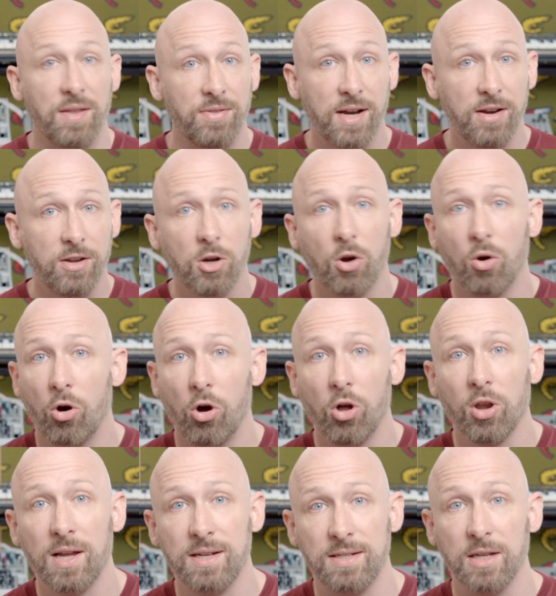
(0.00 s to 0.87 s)
there you go.
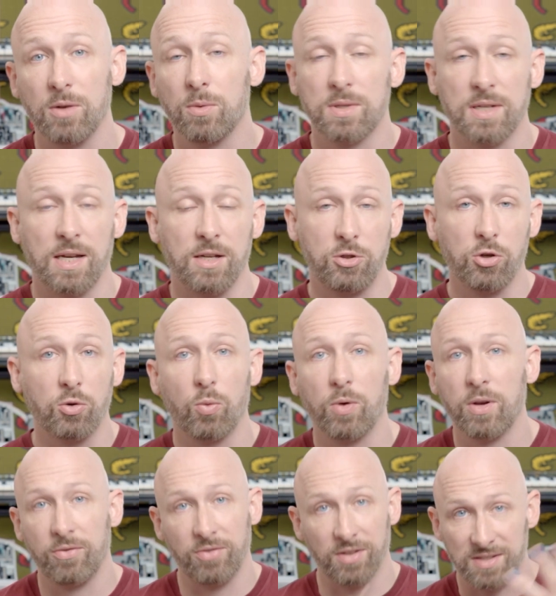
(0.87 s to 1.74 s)
All I did was I took
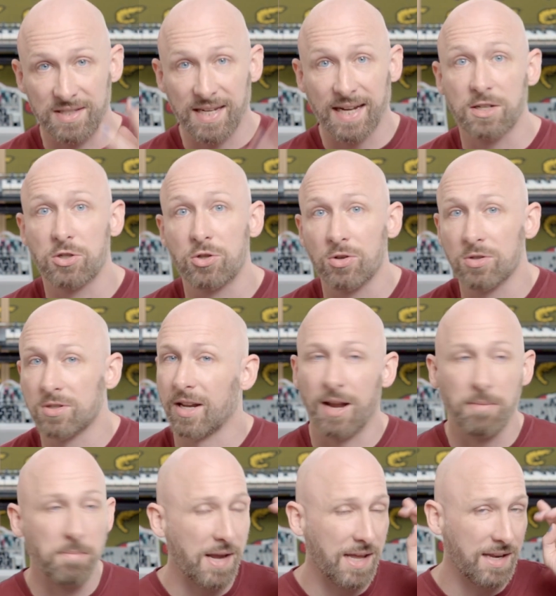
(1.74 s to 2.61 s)
one of the textures that
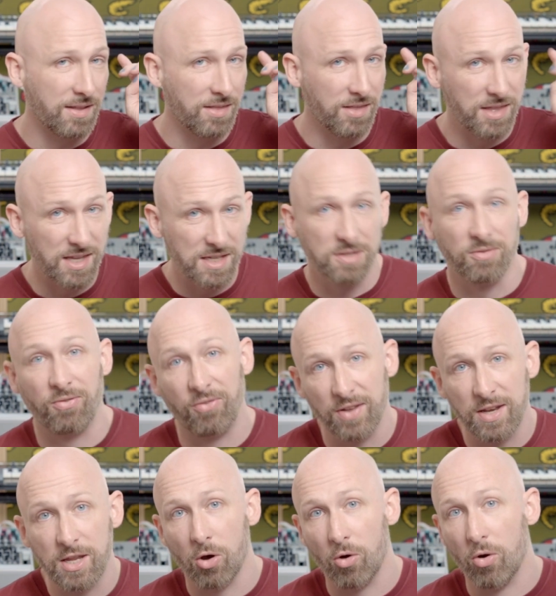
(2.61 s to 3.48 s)
I made in this
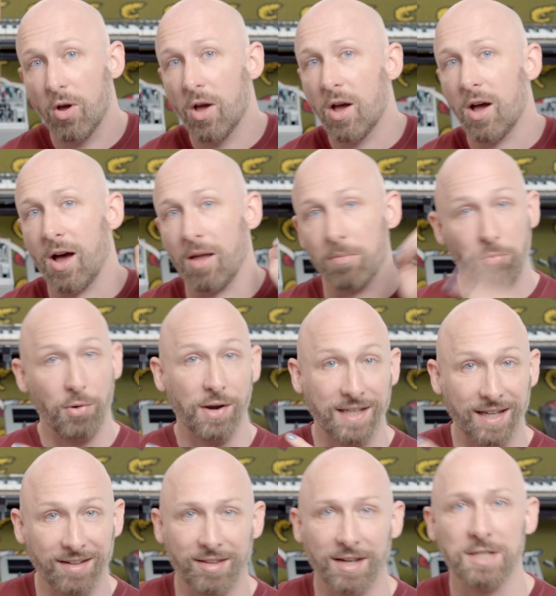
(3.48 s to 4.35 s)
video on
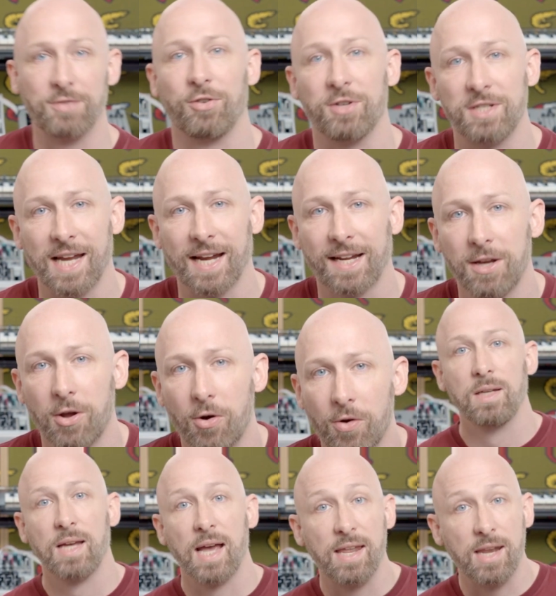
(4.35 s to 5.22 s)
breaking things for
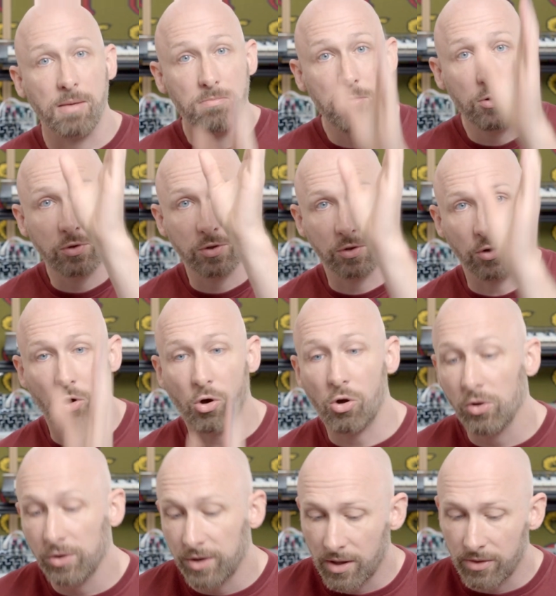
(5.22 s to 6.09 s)
techno, and I muted
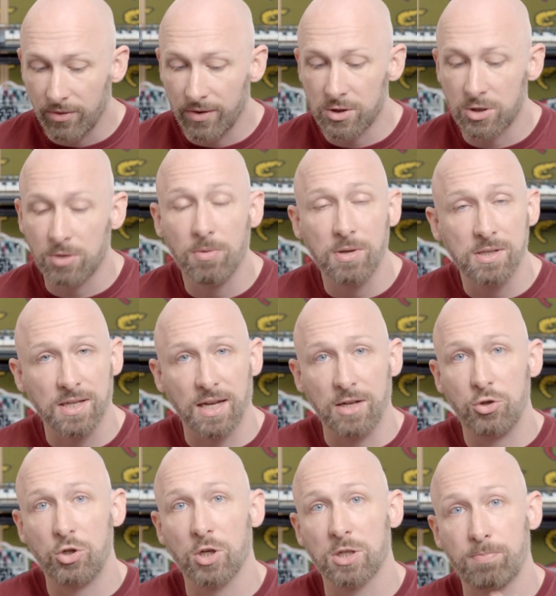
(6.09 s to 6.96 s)
all the other instruments
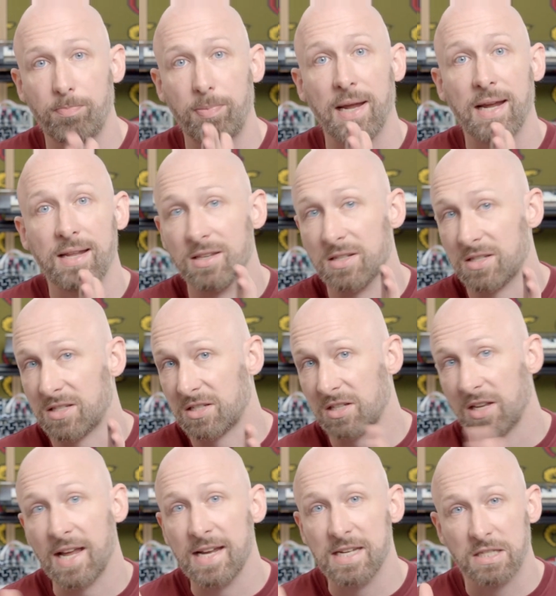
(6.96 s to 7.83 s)
and just played this
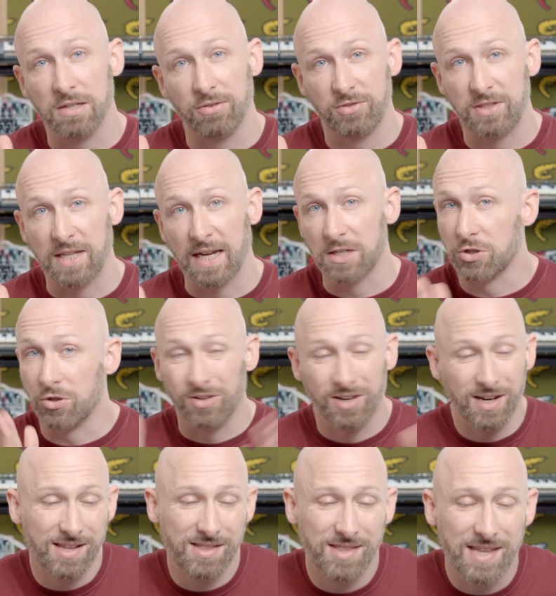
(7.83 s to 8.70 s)
slice of
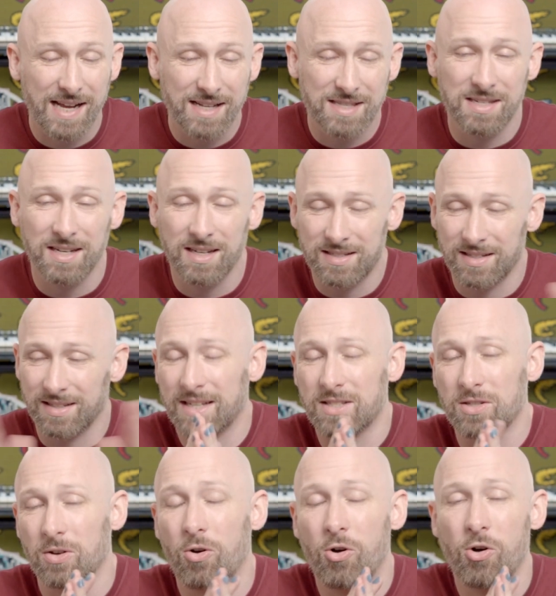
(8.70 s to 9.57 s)
texture. And that's it.
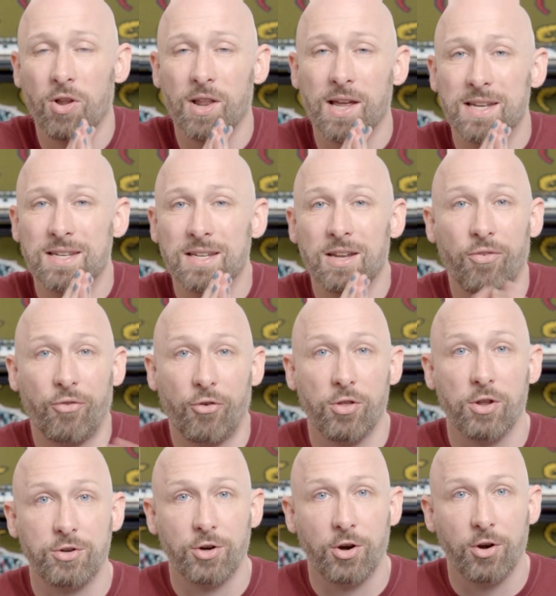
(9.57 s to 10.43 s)
That's all I did
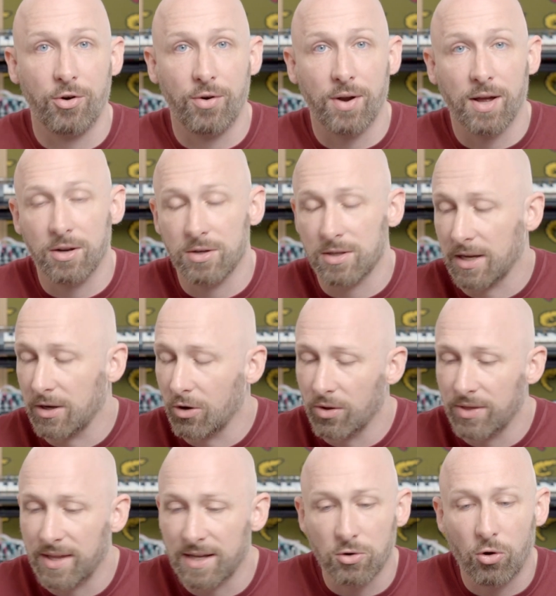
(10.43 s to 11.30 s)
for the turnaround. And
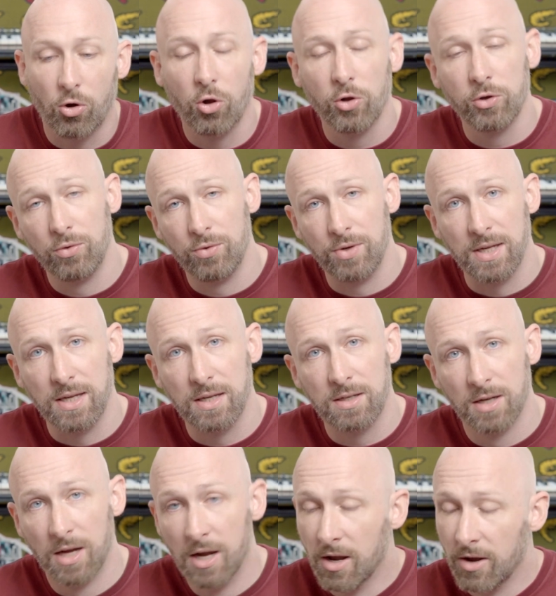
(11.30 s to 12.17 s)
that's all you
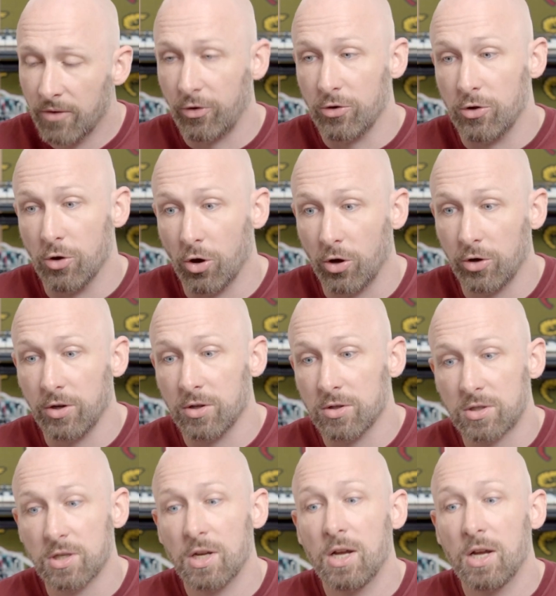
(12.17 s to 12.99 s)
need for the audience